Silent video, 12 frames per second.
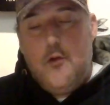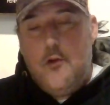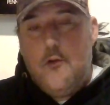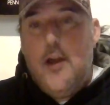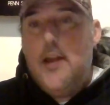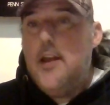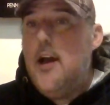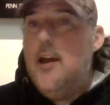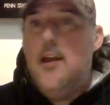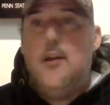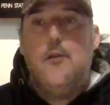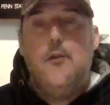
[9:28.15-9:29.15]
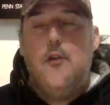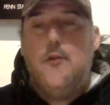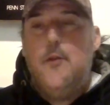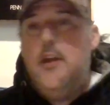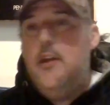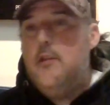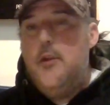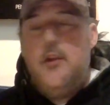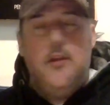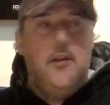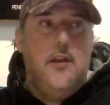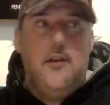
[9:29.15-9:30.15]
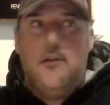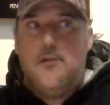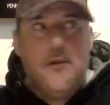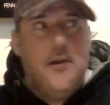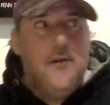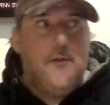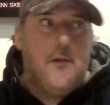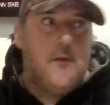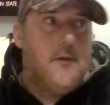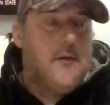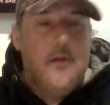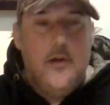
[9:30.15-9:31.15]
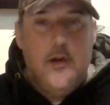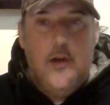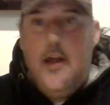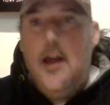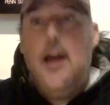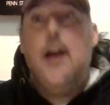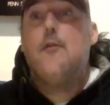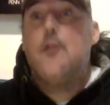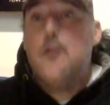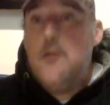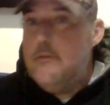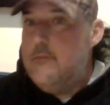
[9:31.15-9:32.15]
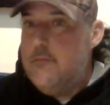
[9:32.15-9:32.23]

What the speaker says: Great guy, introduced me. He's been in the industry forever.